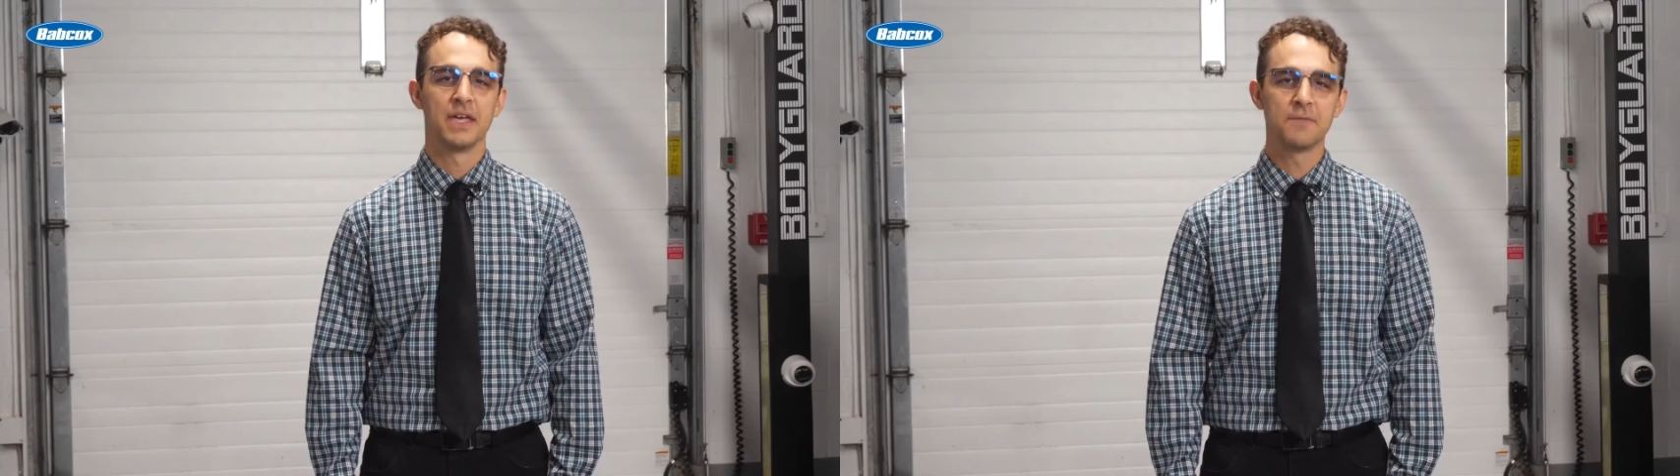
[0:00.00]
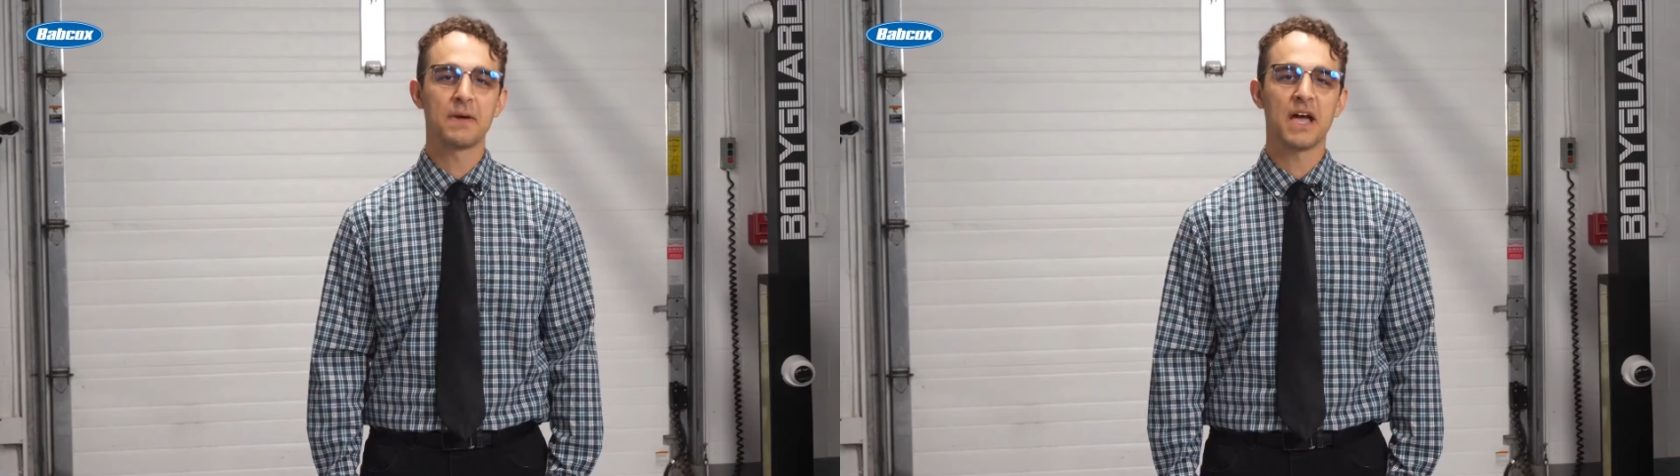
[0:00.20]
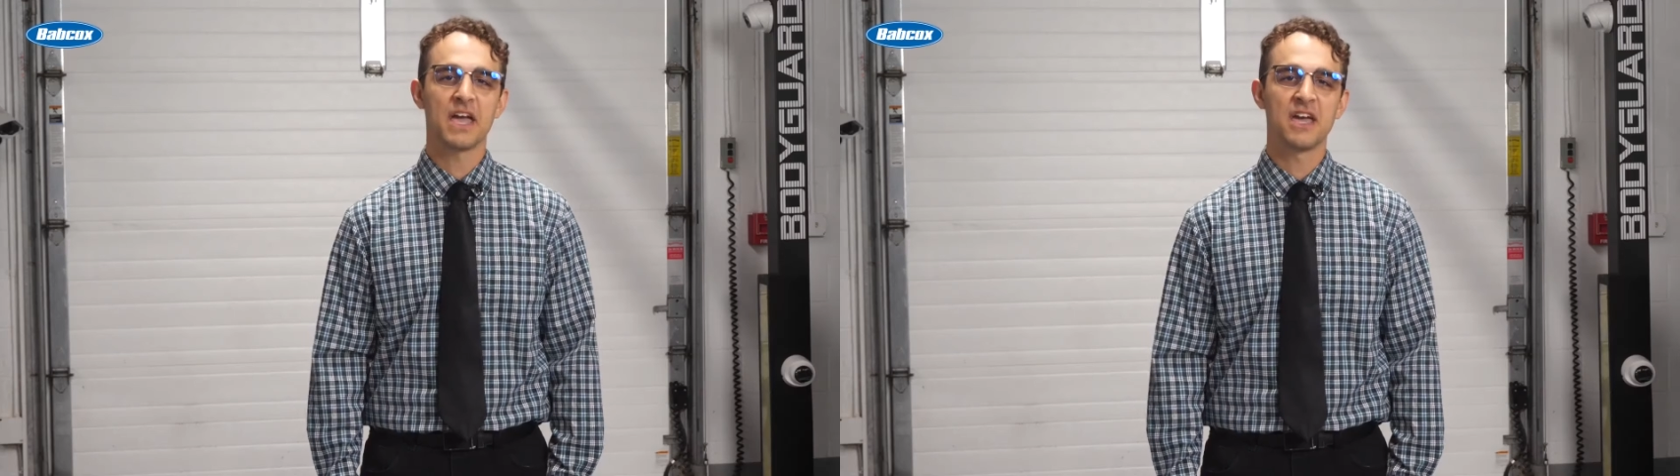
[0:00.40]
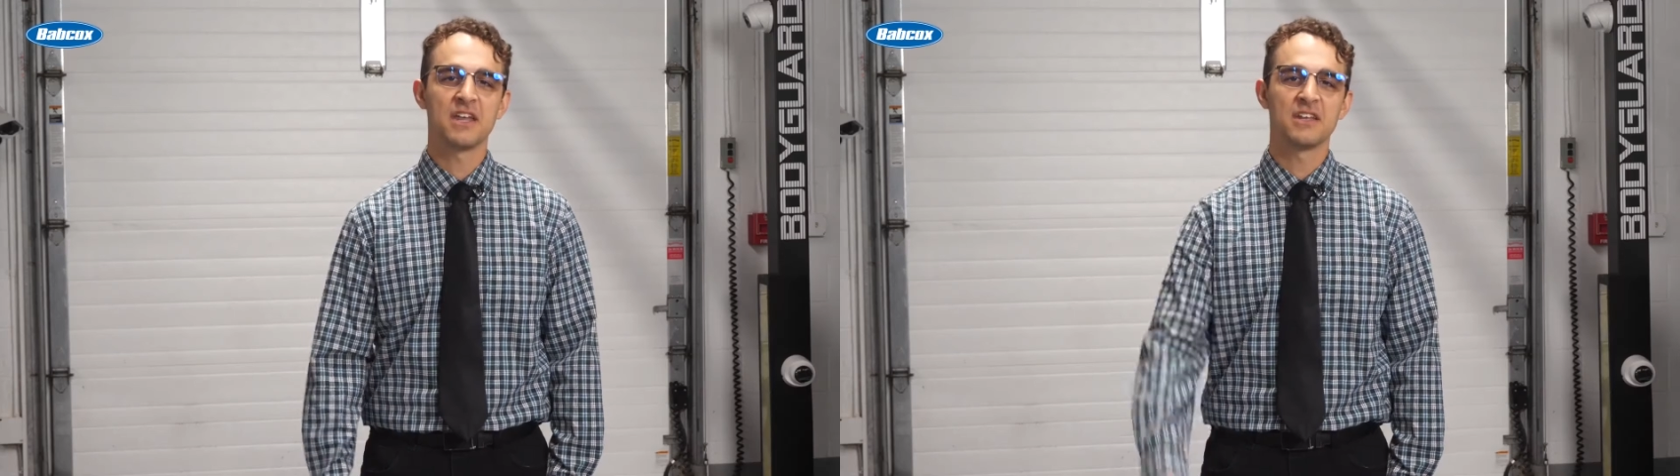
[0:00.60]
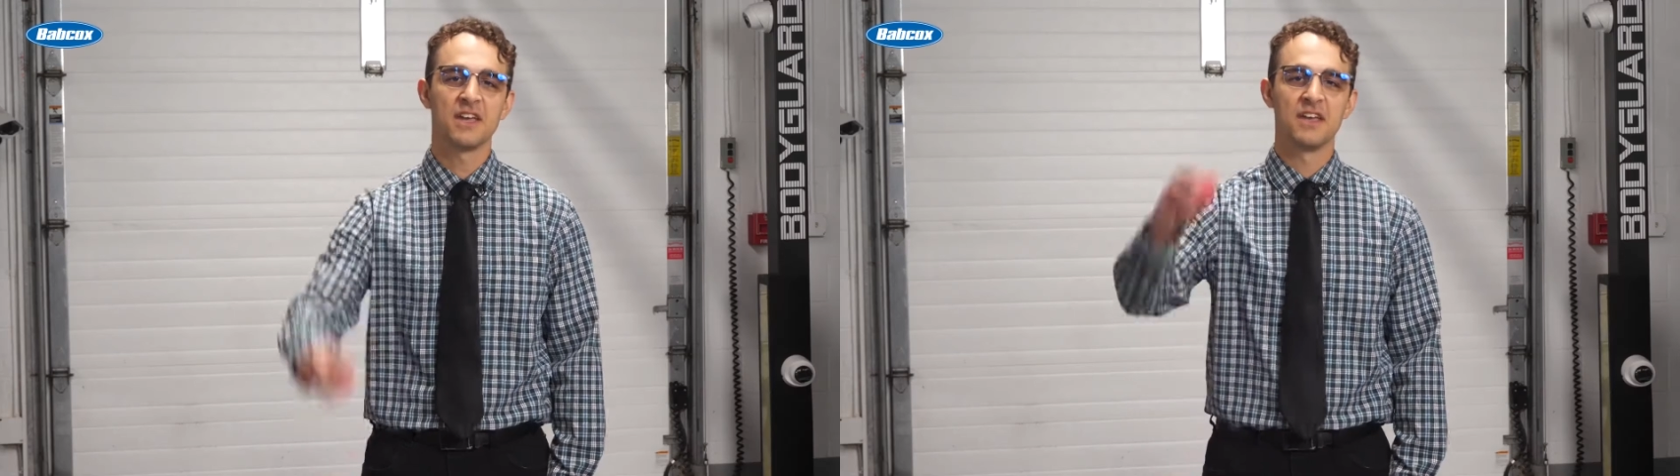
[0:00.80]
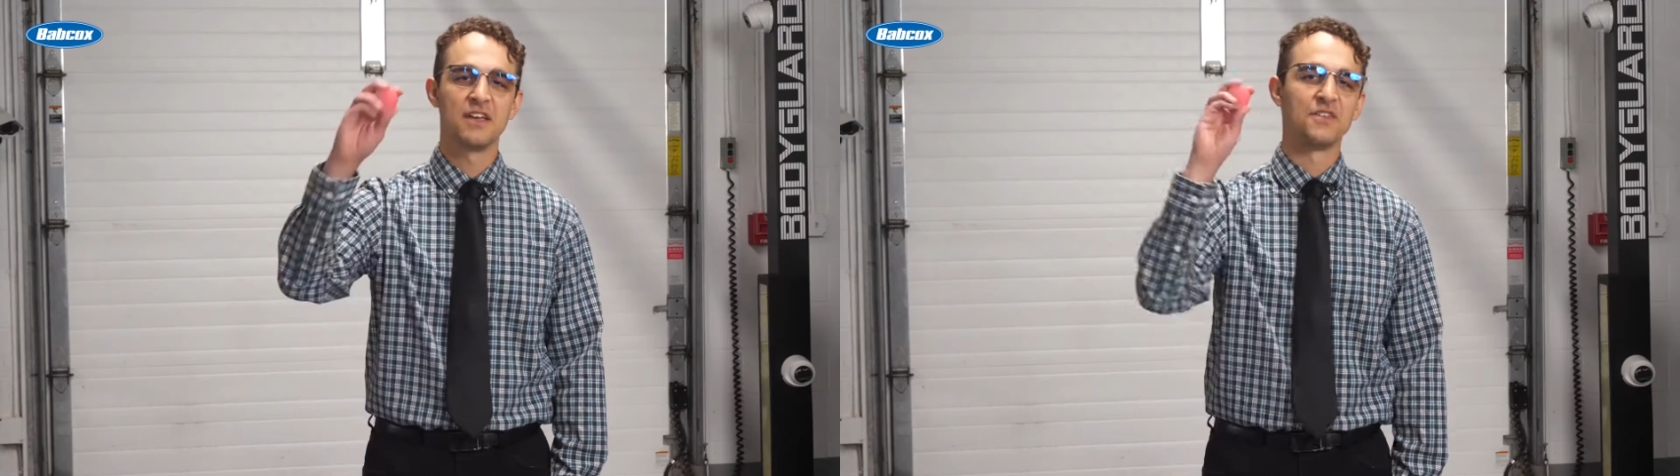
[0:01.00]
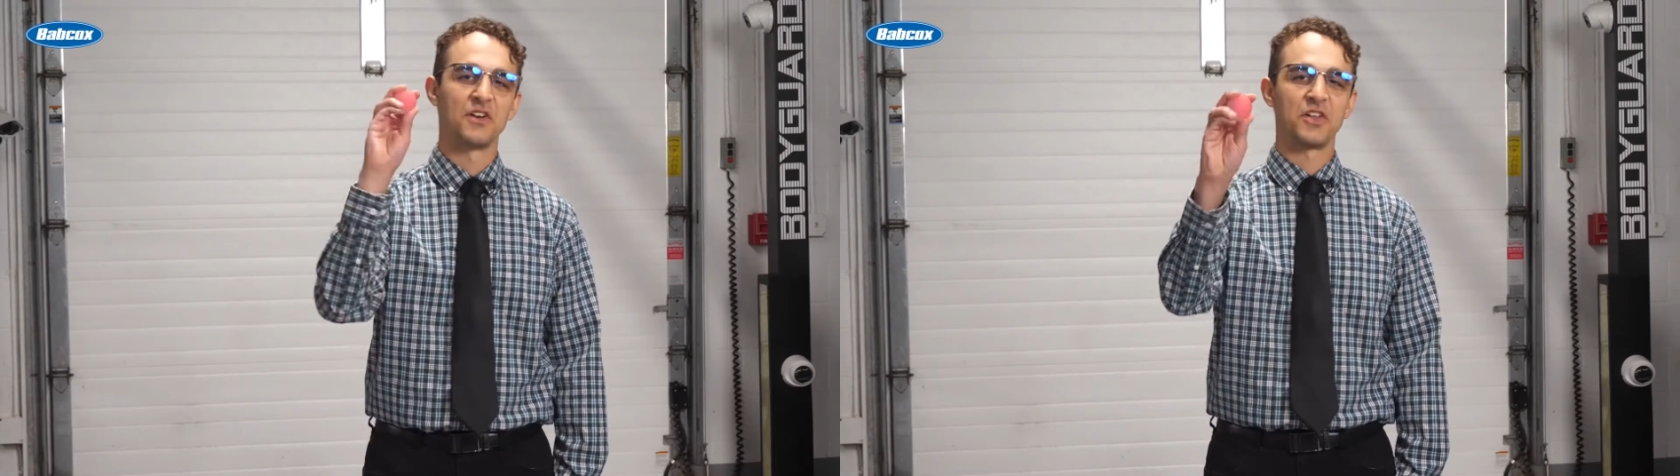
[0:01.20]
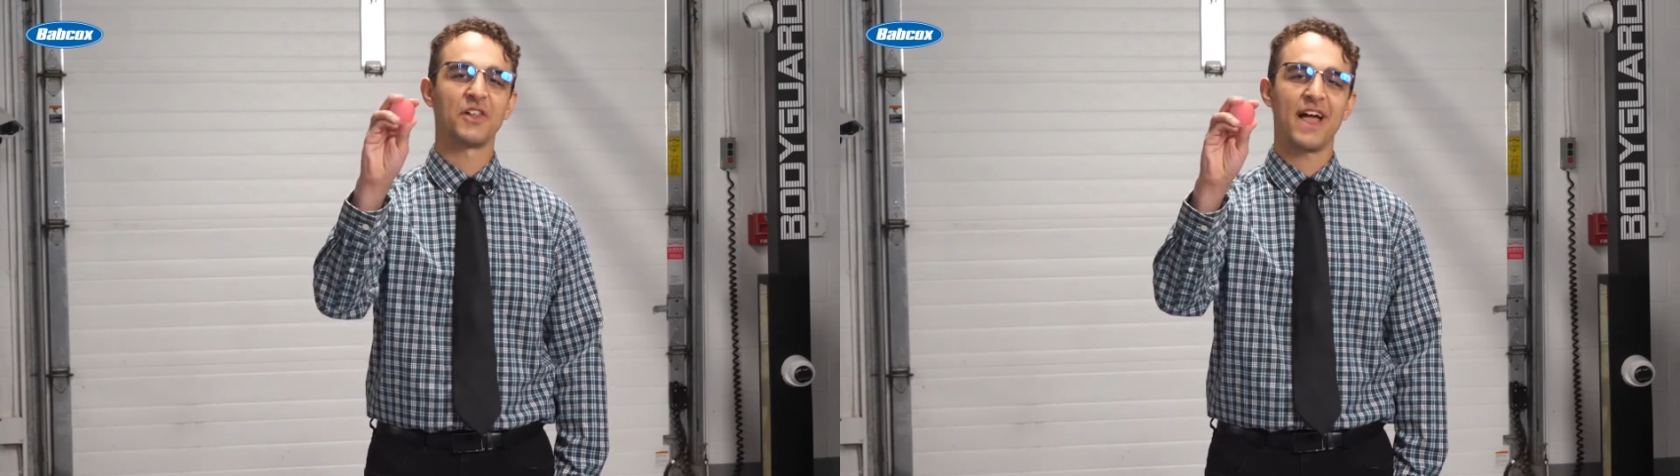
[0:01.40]
In my hand is
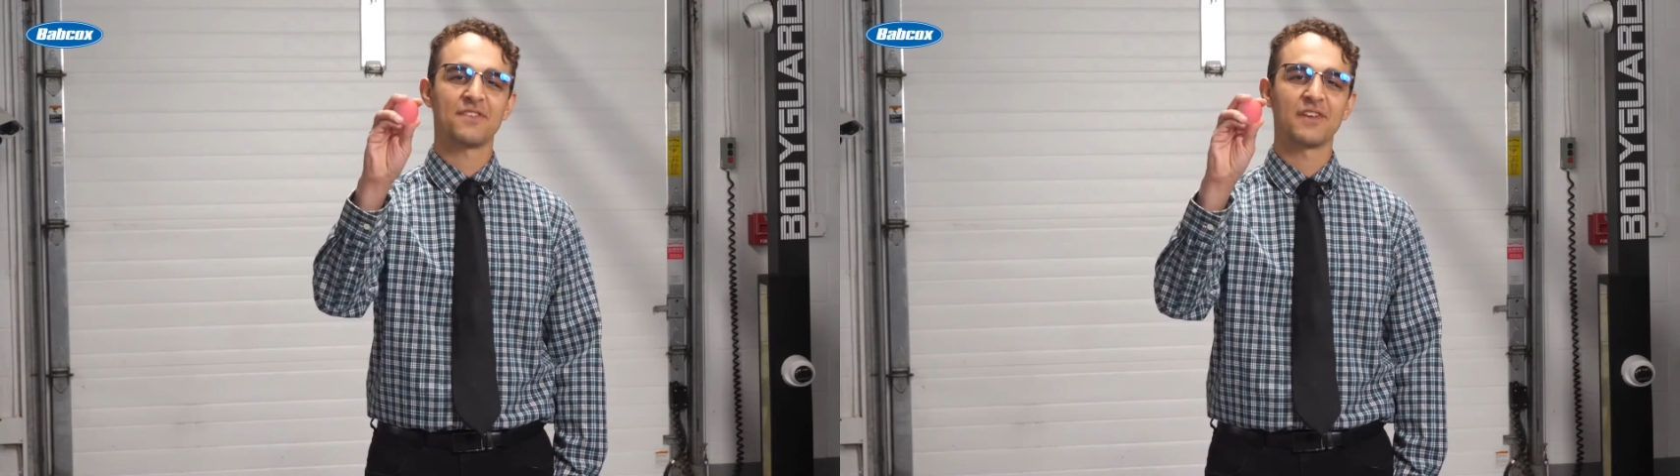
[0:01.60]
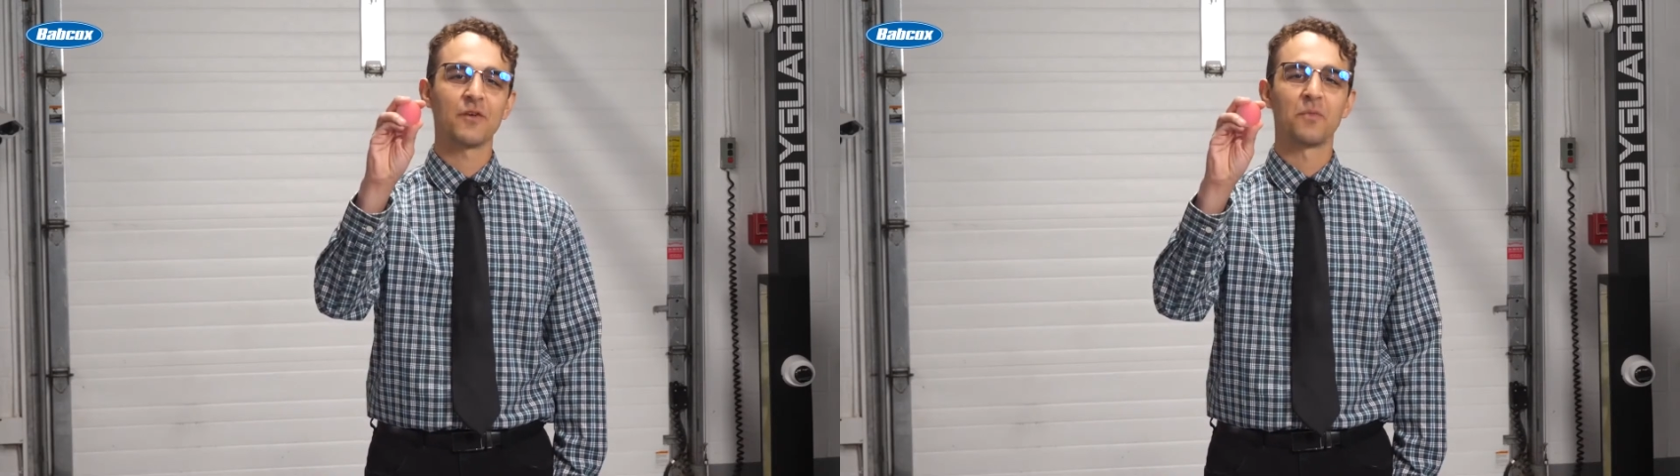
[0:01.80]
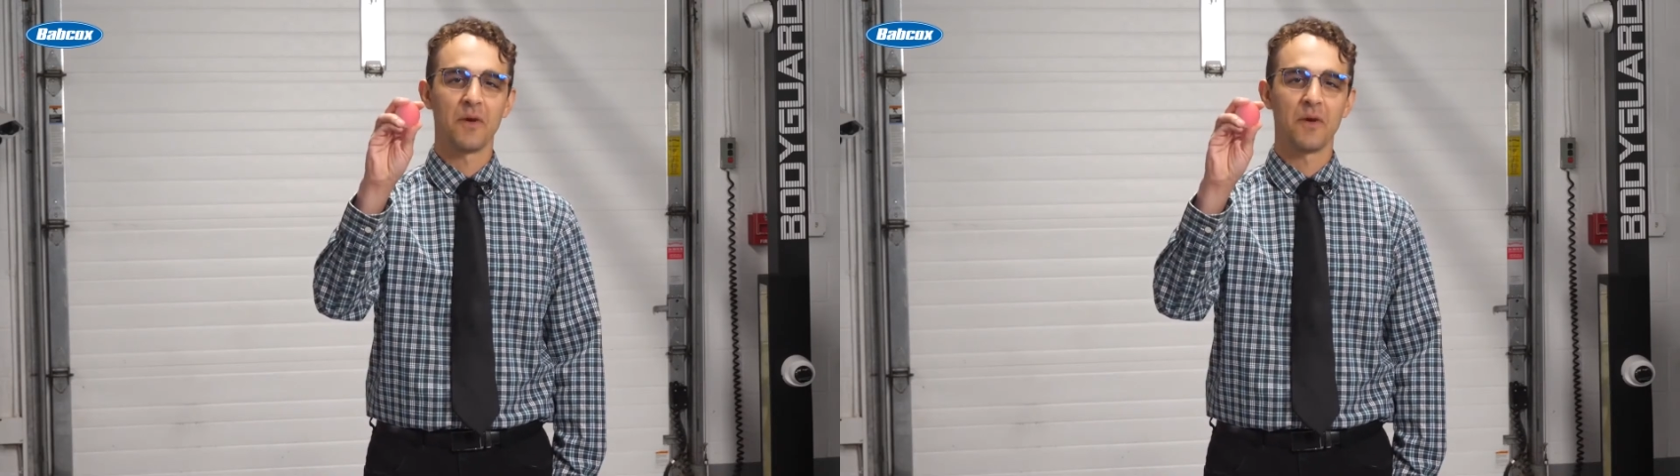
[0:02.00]
a classic